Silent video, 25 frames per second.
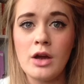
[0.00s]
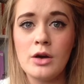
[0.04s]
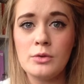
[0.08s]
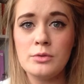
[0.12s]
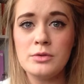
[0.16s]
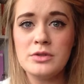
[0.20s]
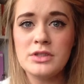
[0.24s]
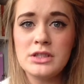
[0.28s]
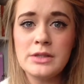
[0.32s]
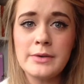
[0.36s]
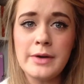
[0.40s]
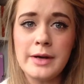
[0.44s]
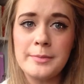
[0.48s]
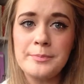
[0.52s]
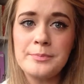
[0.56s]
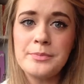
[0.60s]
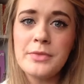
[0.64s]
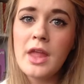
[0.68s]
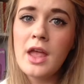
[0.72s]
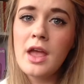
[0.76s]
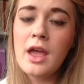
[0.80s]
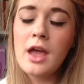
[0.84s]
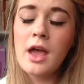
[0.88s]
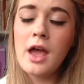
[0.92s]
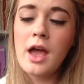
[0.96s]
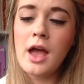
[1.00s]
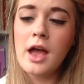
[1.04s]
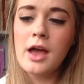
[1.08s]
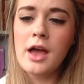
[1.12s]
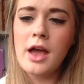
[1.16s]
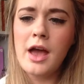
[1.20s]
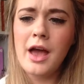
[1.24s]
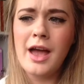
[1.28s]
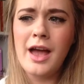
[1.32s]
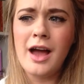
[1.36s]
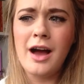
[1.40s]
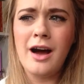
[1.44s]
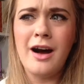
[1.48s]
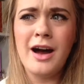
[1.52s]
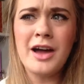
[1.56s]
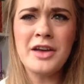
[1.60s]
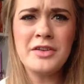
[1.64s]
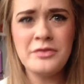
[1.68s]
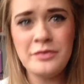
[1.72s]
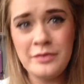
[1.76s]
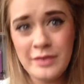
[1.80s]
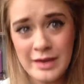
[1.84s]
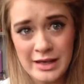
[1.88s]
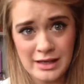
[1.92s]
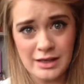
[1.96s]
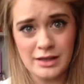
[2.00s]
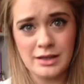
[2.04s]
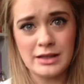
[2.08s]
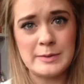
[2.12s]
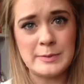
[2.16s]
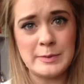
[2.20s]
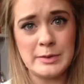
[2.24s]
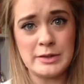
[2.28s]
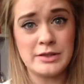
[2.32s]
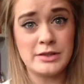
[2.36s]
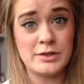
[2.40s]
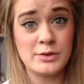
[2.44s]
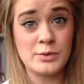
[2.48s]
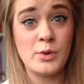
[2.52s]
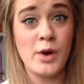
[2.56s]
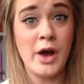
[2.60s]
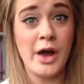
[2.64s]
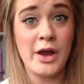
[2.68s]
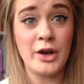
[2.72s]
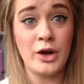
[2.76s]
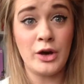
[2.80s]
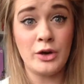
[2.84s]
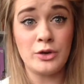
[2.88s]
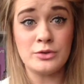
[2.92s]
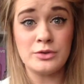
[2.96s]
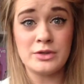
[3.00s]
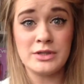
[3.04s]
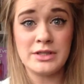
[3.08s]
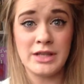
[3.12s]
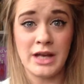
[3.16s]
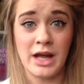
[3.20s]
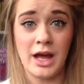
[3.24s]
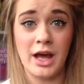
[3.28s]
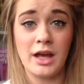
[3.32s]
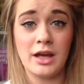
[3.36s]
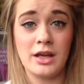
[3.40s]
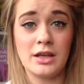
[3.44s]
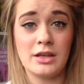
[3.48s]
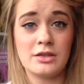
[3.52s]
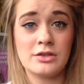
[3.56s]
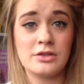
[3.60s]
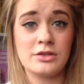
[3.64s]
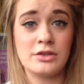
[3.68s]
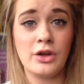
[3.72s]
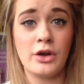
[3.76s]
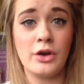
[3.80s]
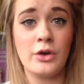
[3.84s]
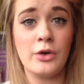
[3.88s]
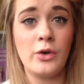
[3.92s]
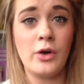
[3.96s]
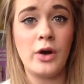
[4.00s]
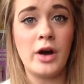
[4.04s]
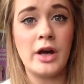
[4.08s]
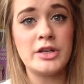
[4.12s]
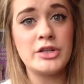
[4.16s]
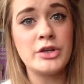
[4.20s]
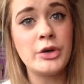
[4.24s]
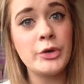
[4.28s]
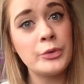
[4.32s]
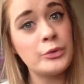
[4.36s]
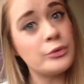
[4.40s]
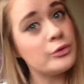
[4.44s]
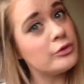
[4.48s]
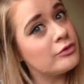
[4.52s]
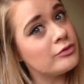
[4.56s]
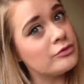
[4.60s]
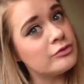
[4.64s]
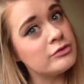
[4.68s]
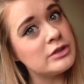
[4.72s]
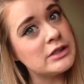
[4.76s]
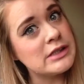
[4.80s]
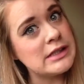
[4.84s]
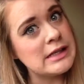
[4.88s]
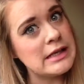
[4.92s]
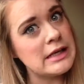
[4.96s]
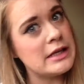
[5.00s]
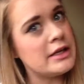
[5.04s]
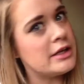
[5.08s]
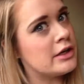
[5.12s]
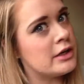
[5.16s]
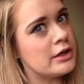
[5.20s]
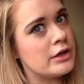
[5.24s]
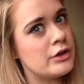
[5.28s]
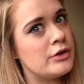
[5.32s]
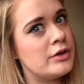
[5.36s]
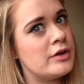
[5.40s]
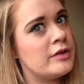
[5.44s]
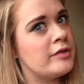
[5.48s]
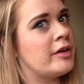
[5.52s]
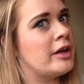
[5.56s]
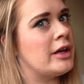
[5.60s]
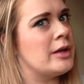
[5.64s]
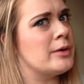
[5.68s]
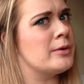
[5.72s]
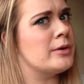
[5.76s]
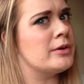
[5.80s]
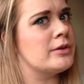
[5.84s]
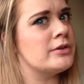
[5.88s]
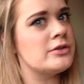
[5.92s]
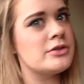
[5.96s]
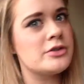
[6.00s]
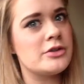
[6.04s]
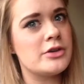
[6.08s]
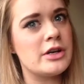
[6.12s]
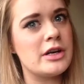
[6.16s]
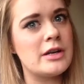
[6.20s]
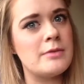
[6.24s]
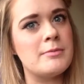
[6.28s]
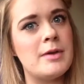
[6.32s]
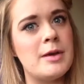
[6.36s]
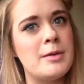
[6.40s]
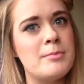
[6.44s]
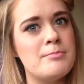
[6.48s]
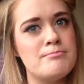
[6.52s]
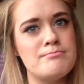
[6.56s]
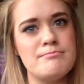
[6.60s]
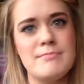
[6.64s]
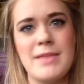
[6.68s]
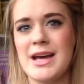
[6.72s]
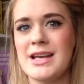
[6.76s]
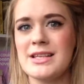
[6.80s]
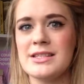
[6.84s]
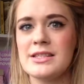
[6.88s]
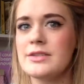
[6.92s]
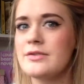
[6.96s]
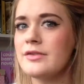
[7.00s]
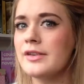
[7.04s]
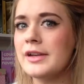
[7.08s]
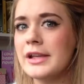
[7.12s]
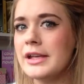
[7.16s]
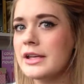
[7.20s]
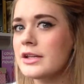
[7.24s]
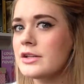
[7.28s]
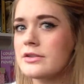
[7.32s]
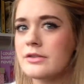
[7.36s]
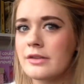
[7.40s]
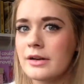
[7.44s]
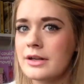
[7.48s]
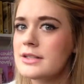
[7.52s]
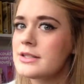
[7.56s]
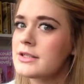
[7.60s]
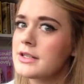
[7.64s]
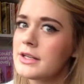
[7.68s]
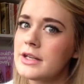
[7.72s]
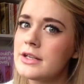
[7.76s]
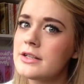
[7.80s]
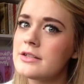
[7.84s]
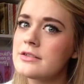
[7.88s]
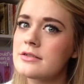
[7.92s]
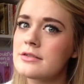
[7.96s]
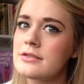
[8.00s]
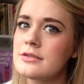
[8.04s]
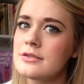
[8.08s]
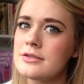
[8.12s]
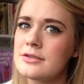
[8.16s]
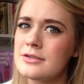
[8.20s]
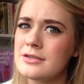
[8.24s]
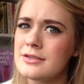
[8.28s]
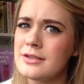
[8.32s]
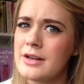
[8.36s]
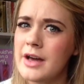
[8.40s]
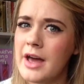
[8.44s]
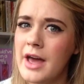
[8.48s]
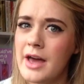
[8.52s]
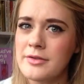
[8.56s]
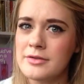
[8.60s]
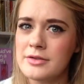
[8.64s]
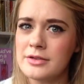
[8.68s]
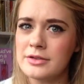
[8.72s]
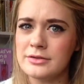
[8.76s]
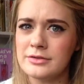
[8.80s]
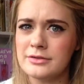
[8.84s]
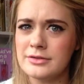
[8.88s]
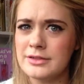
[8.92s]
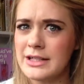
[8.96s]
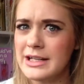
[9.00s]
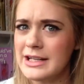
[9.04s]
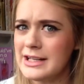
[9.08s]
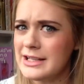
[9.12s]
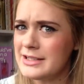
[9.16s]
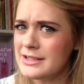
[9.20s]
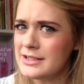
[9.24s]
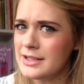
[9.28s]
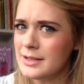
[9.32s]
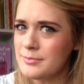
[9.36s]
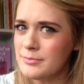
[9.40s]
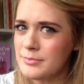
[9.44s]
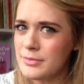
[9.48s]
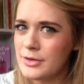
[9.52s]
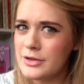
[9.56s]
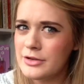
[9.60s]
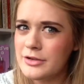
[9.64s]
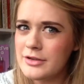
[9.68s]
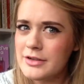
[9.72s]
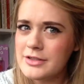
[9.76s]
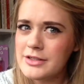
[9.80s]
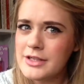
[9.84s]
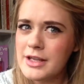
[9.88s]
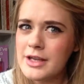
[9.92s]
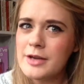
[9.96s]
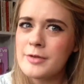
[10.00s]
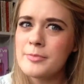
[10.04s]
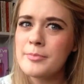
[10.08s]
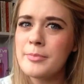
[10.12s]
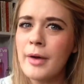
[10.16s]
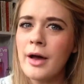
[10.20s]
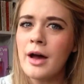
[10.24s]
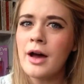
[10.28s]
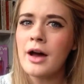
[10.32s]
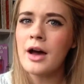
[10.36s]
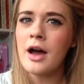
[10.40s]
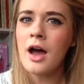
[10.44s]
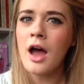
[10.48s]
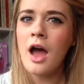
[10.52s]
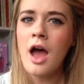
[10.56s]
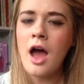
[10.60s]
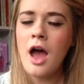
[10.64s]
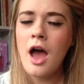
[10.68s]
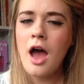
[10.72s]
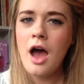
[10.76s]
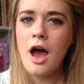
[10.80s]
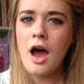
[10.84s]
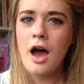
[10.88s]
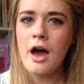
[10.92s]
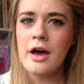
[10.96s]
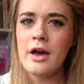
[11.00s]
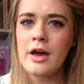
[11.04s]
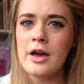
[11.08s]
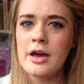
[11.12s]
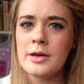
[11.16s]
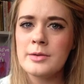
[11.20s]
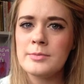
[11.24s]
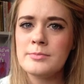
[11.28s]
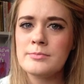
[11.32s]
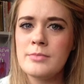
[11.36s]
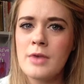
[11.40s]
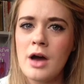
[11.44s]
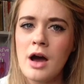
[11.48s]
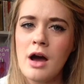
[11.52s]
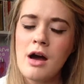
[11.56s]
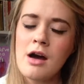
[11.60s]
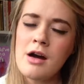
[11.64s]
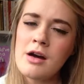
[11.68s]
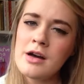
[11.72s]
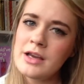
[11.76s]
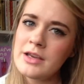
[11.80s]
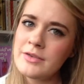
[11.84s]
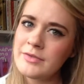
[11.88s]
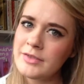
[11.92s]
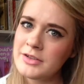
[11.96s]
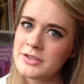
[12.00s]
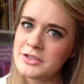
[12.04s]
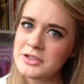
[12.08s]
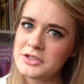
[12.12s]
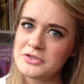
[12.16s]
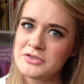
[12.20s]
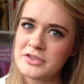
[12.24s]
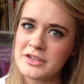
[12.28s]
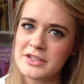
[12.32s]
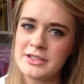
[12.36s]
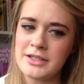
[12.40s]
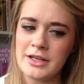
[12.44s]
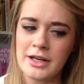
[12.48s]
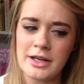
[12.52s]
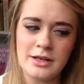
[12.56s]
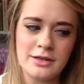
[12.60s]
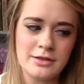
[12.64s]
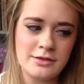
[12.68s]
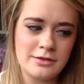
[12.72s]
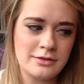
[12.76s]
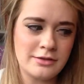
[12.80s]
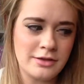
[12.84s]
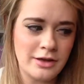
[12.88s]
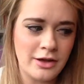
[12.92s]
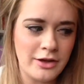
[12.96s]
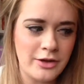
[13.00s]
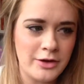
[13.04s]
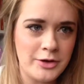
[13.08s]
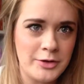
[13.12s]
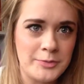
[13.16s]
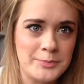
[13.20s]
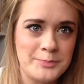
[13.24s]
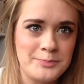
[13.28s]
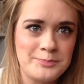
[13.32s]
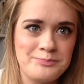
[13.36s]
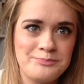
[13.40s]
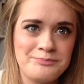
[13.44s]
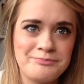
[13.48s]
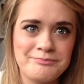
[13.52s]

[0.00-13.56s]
would do it. I think, to be honest, it's quite an old tag, so I don't really know if anyone's going to be massively interested or ever really stumble across it, but I found it interesting, so